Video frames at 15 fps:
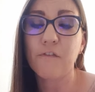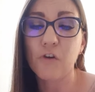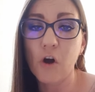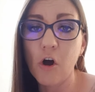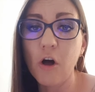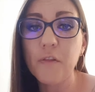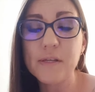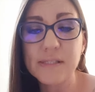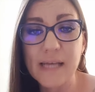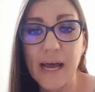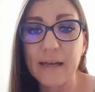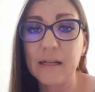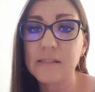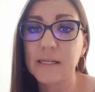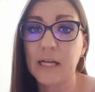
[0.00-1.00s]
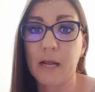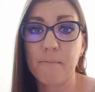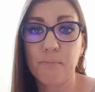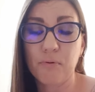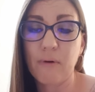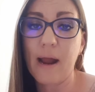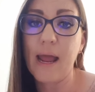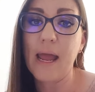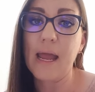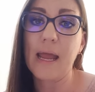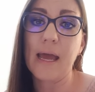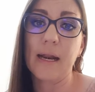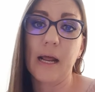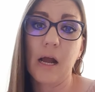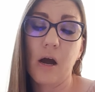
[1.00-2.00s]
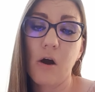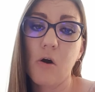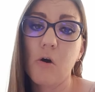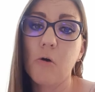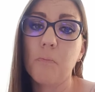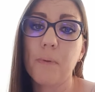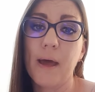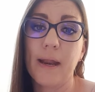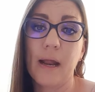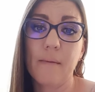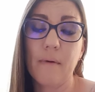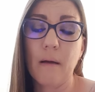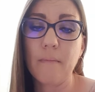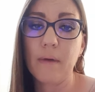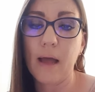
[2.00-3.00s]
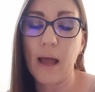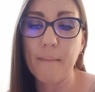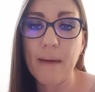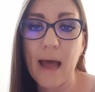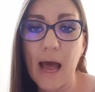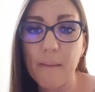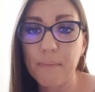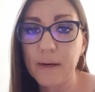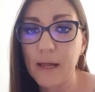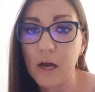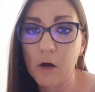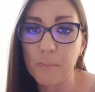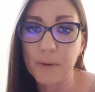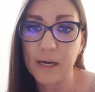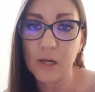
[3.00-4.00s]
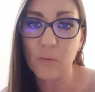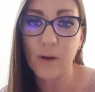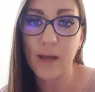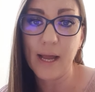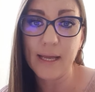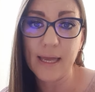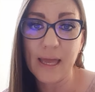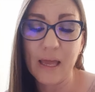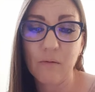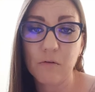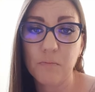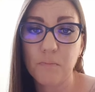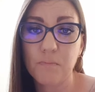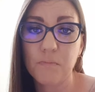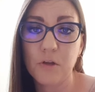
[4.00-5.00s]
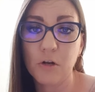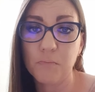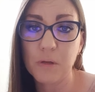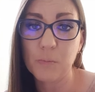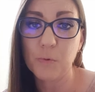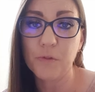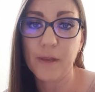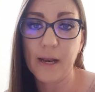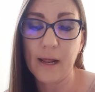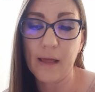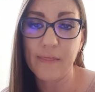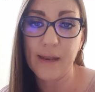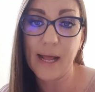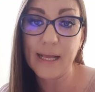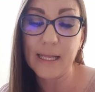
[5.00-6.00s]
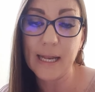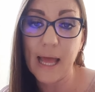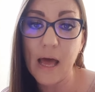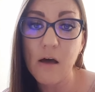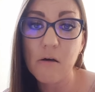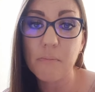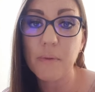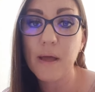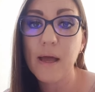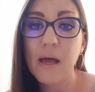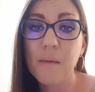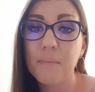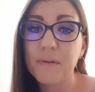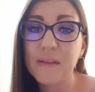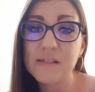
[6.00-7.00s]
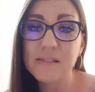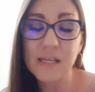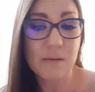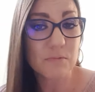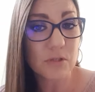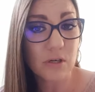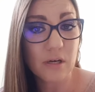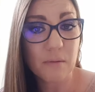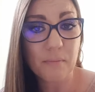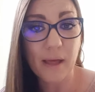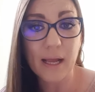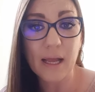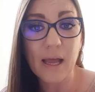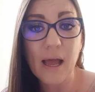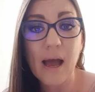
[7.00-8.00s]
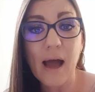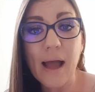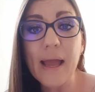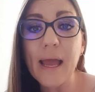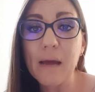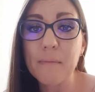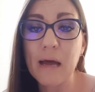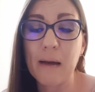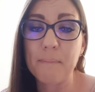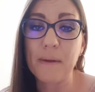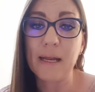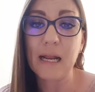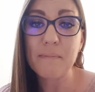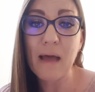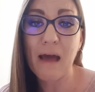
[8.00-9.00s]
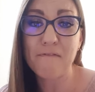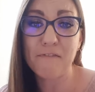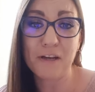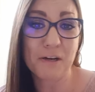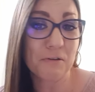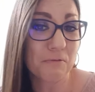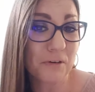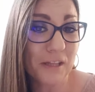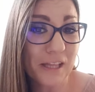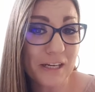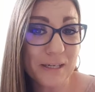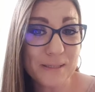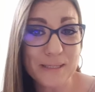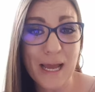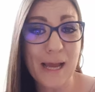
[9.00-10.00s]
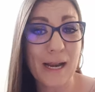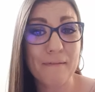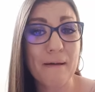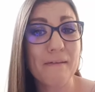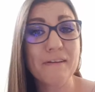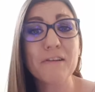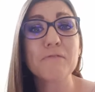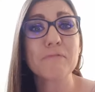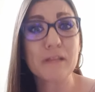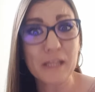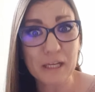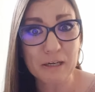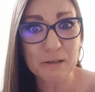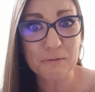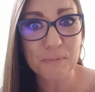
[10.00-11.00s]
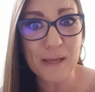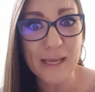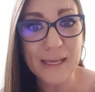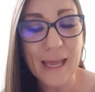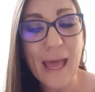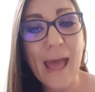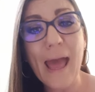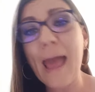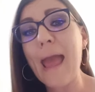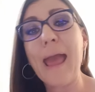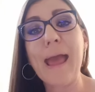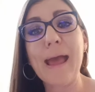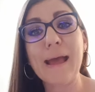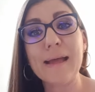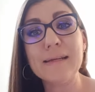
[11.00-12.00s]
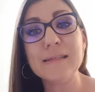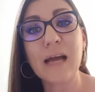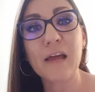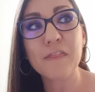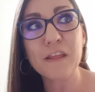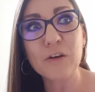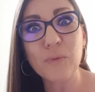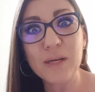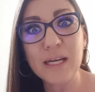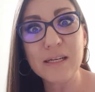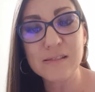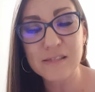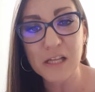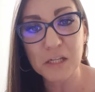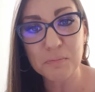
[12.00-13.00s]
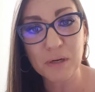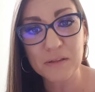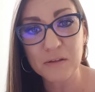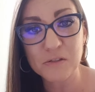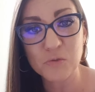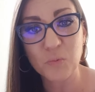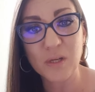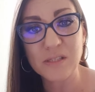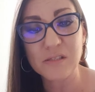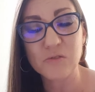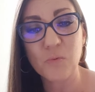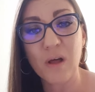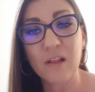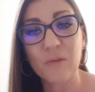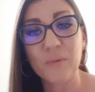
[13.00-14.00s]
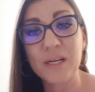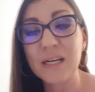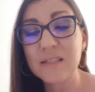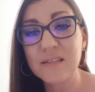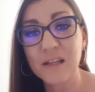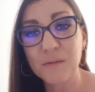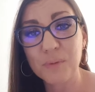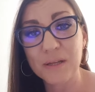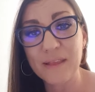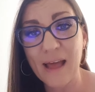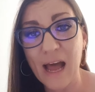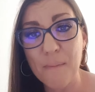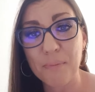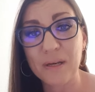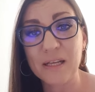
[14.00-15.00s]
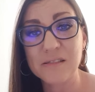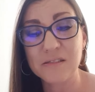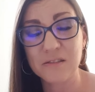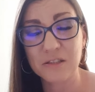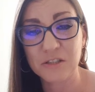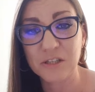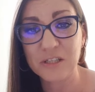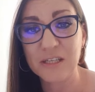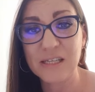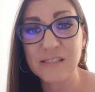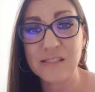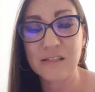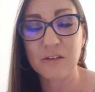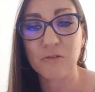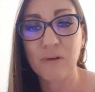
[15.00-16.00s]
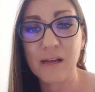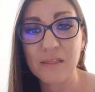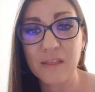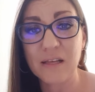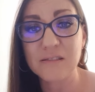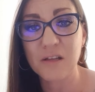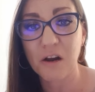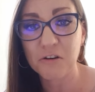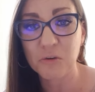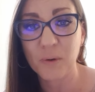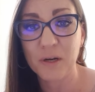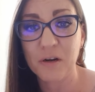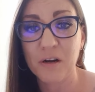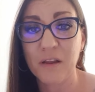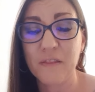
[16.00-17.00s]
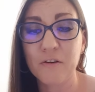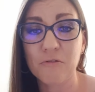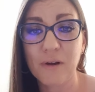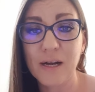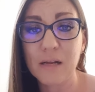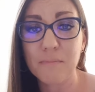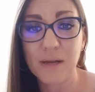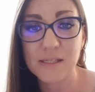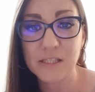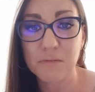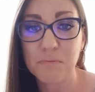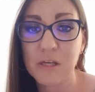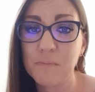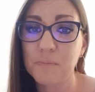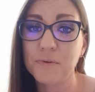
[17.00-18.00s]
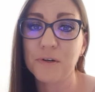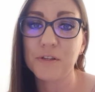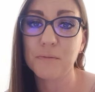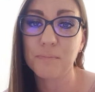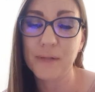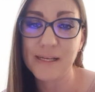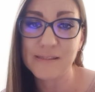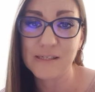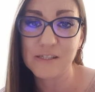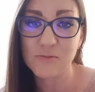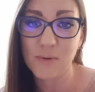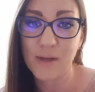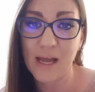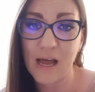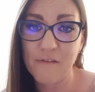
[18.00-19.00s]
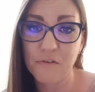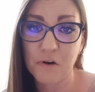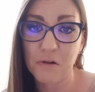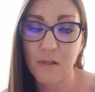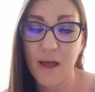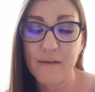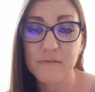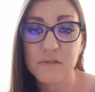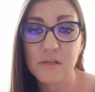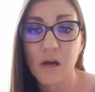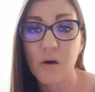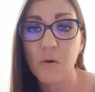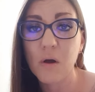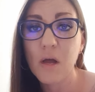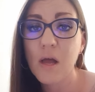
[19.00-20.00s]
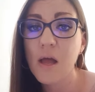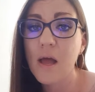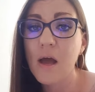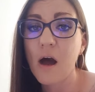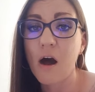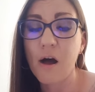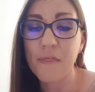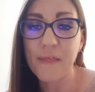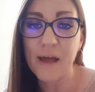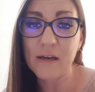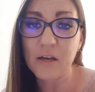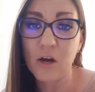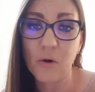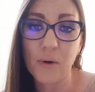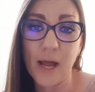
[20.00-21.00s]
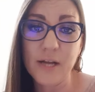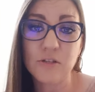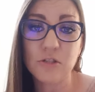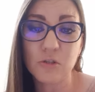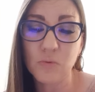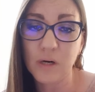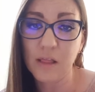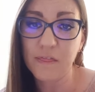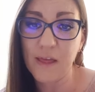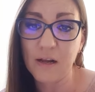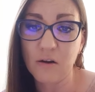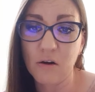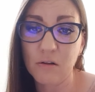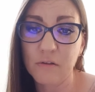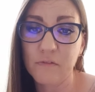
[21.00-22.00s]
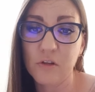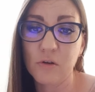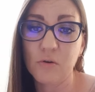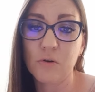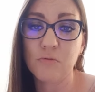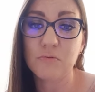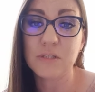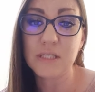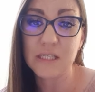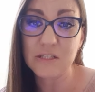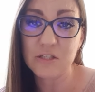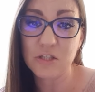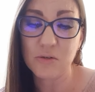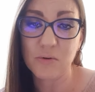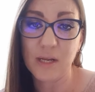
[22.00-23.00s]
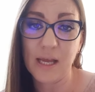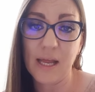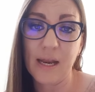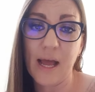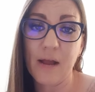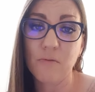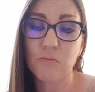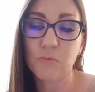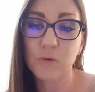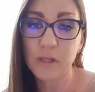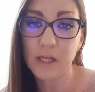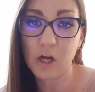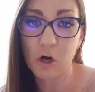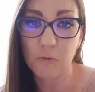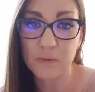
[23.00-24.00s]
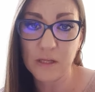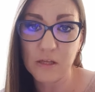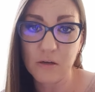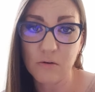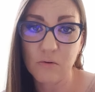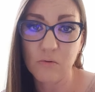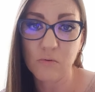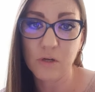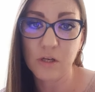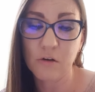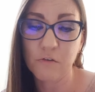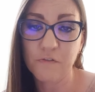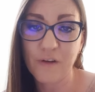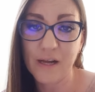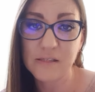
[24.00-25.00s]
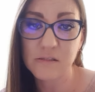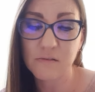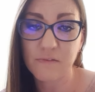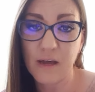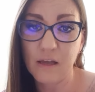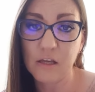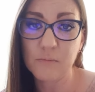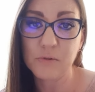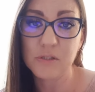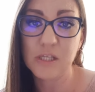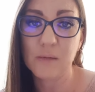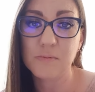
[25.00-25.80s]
for all the sadness, like I pray and I hope and I'm happy to help in any way I can with, you know, people that I can help. But in the same turn, I'm like, I am happy and I'm having a really good day and I'm having a really good week. And I think we need to celebrate those wins as well. And we need to celebrate the happiness and the goodness and the great things that are going on and the great, amazing people and the blessings we have in our lives. So on that note, I do want to thank all of you who did tune in. I really hope that you find some valuable